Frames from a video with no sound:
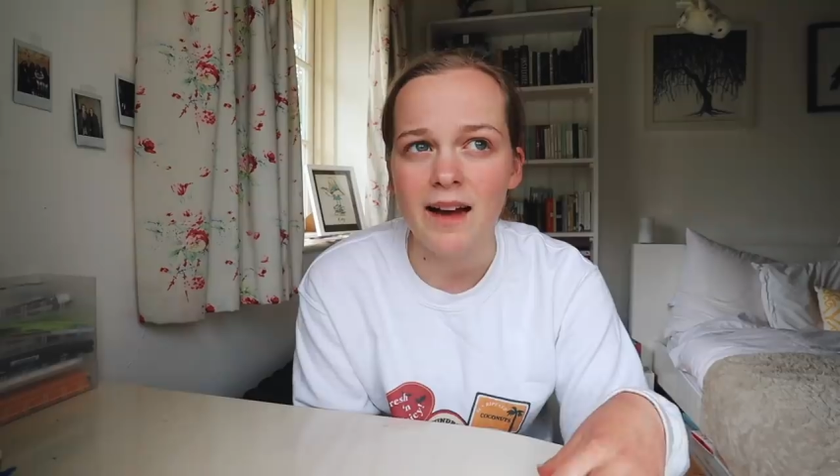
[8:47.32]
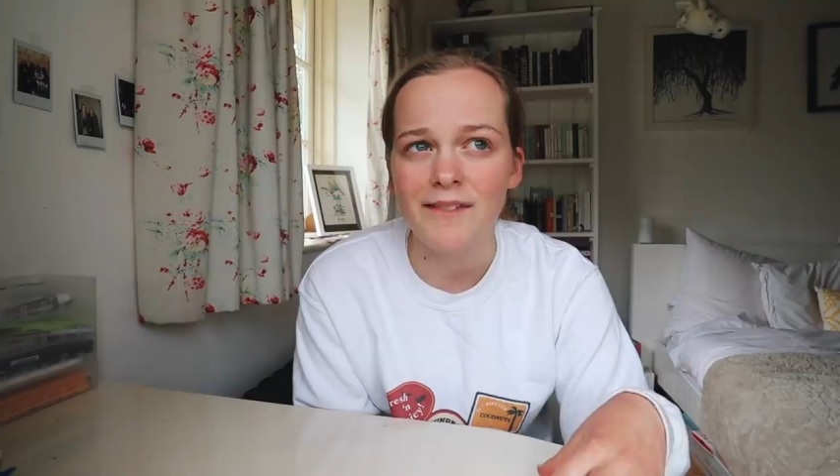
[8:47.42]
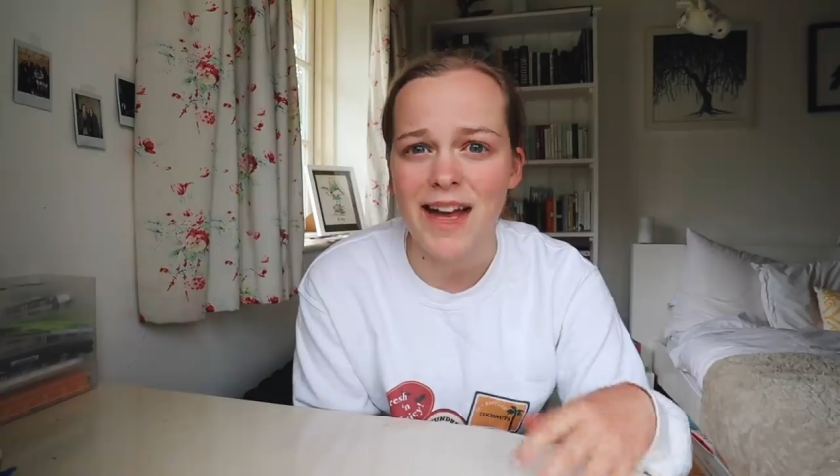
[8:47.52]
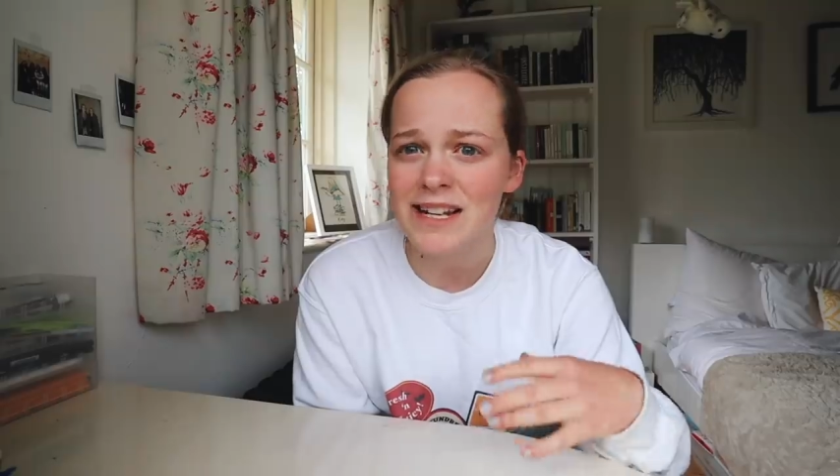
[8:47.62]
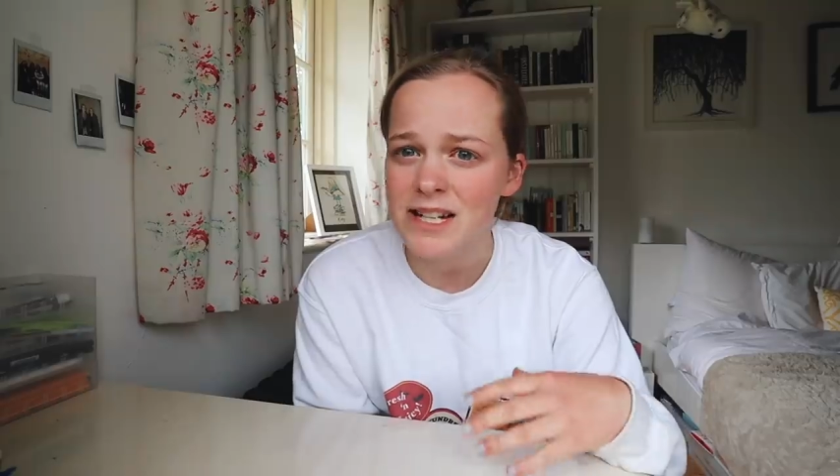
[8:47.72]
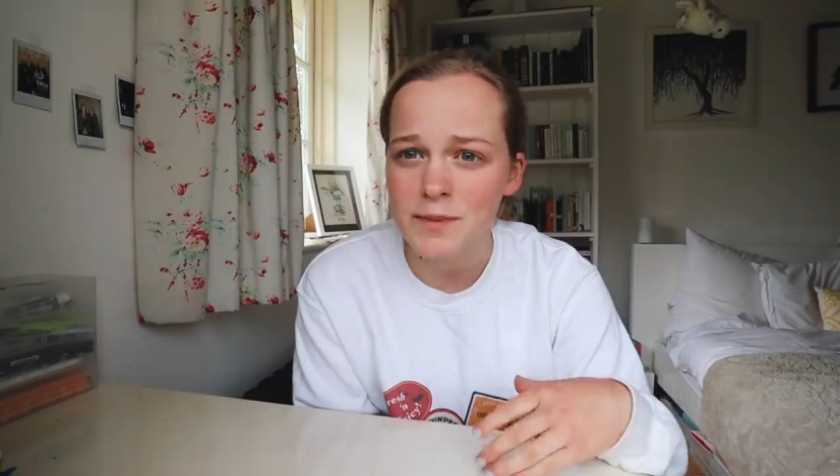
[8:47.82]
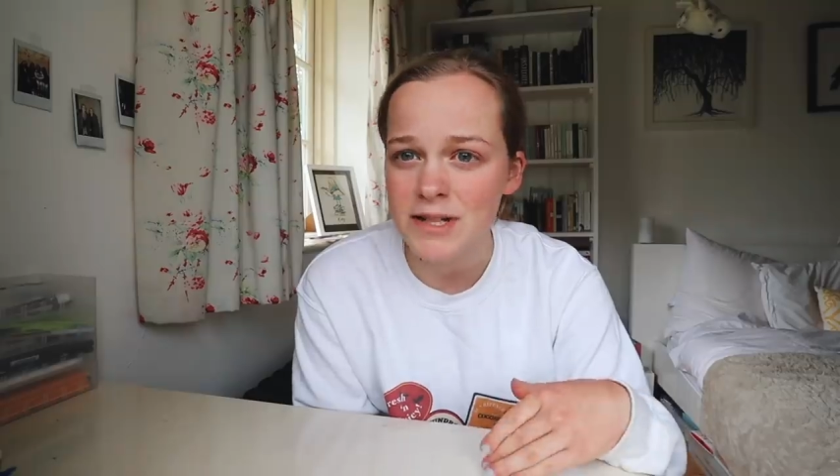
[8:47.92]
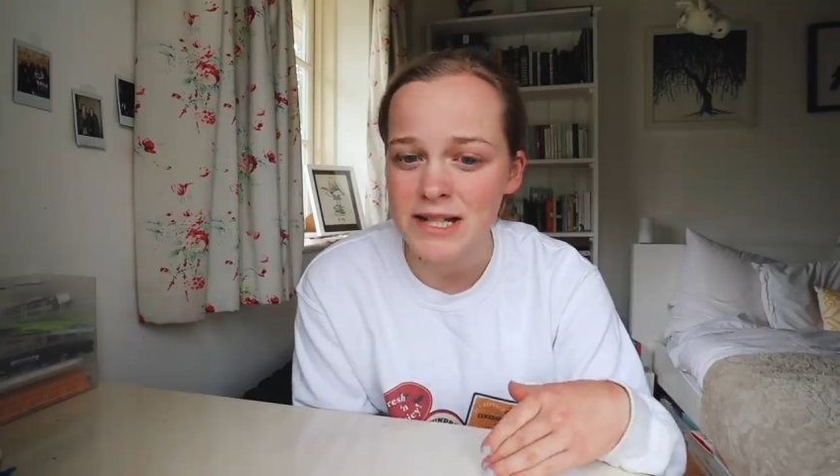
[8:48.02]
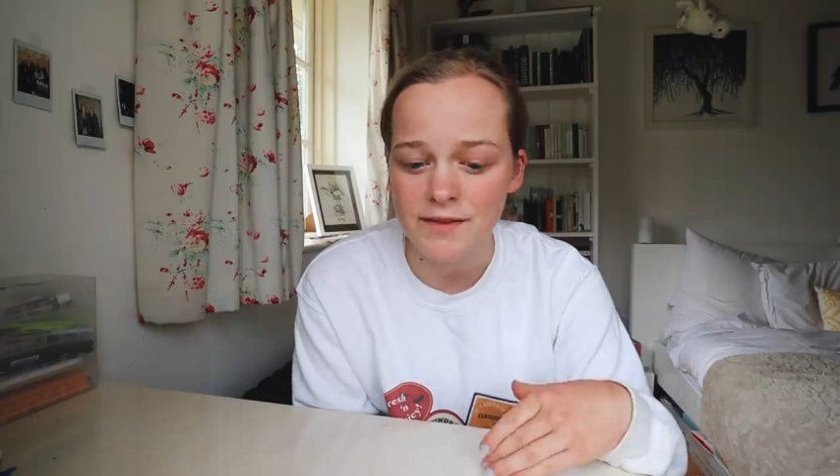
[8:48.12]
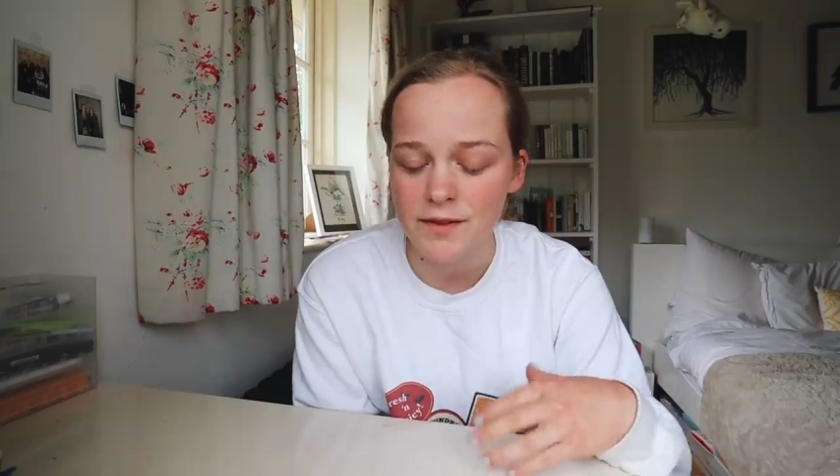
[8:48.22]
I've ended up
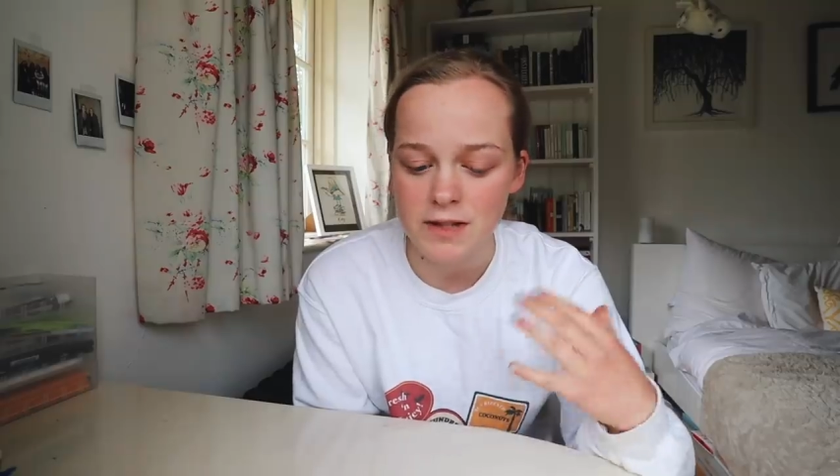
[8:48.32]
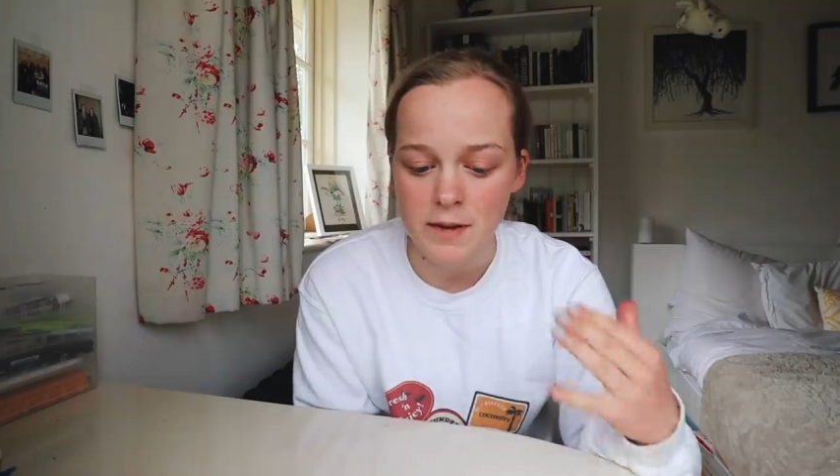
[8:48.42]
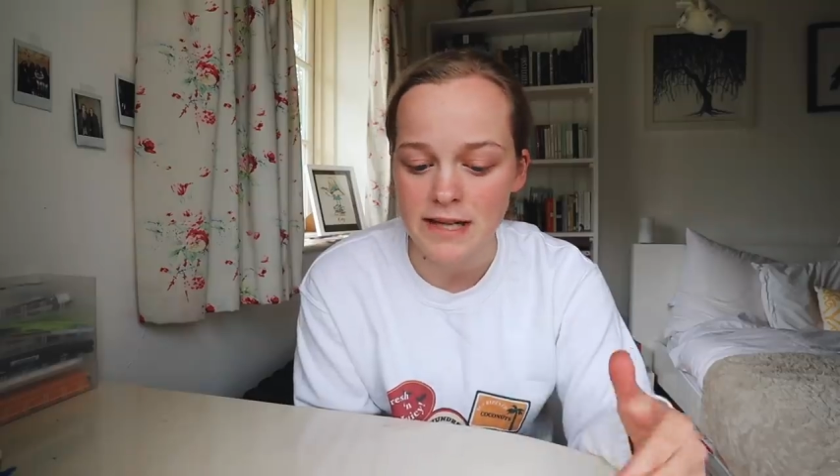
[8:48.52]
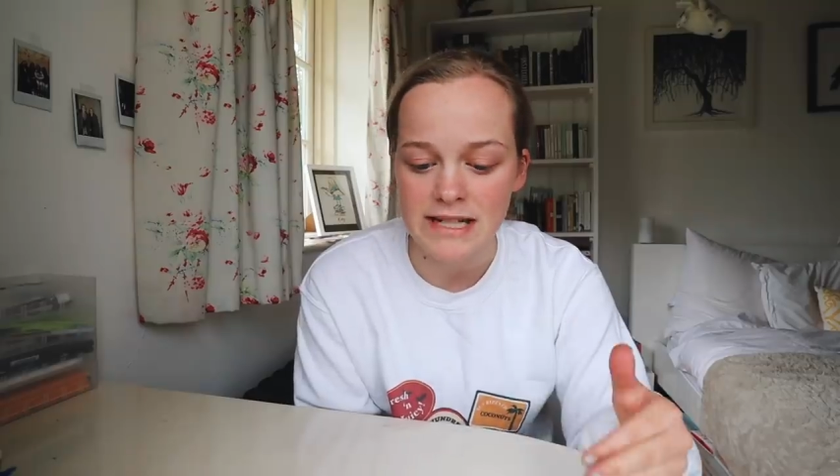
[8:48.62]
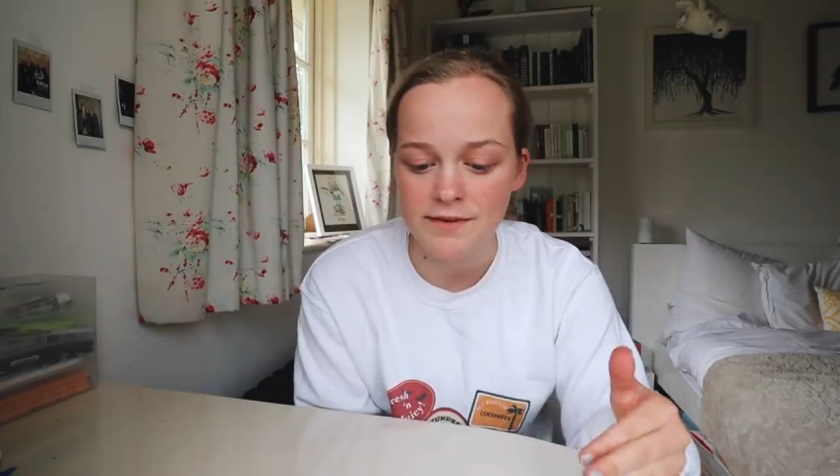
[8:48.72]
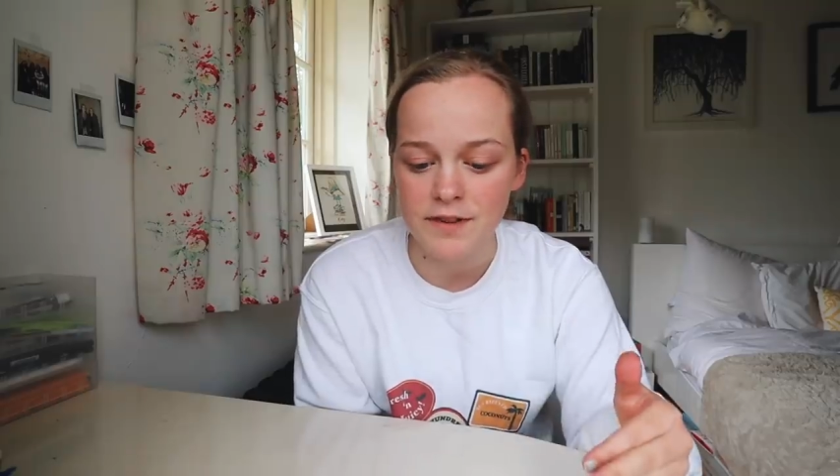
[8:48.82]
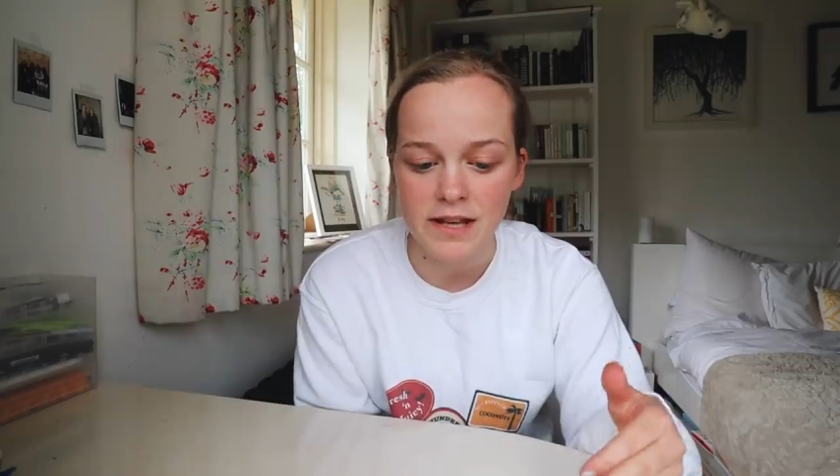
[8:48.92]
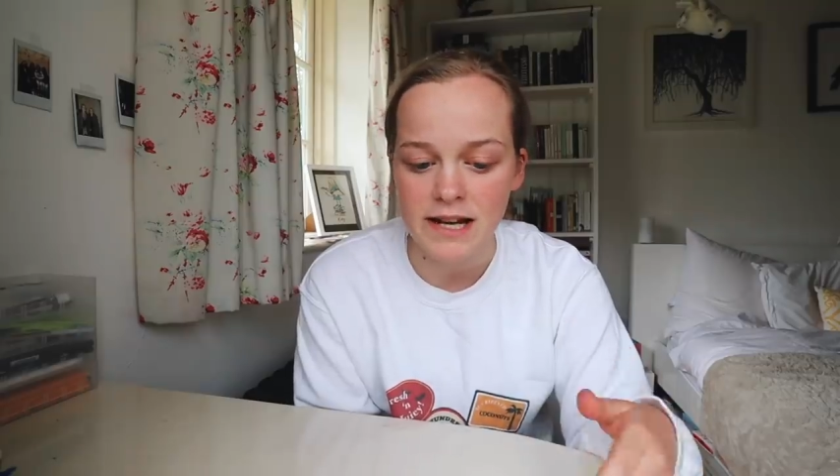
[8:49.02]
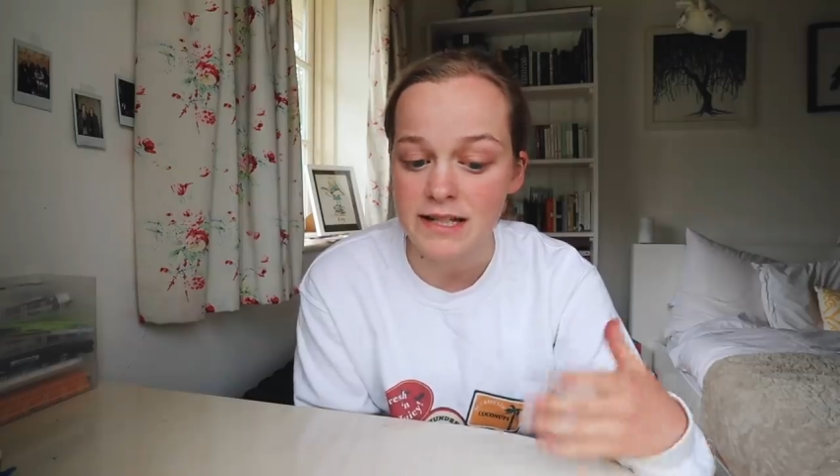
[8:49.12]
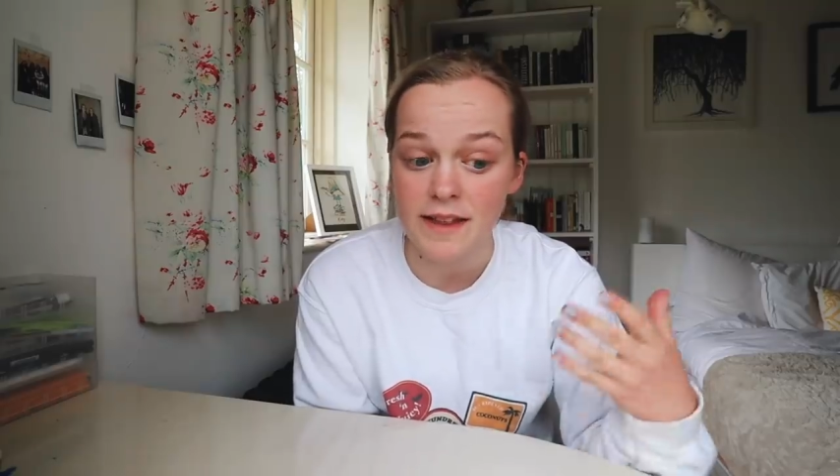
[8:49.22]
using it for so many different things.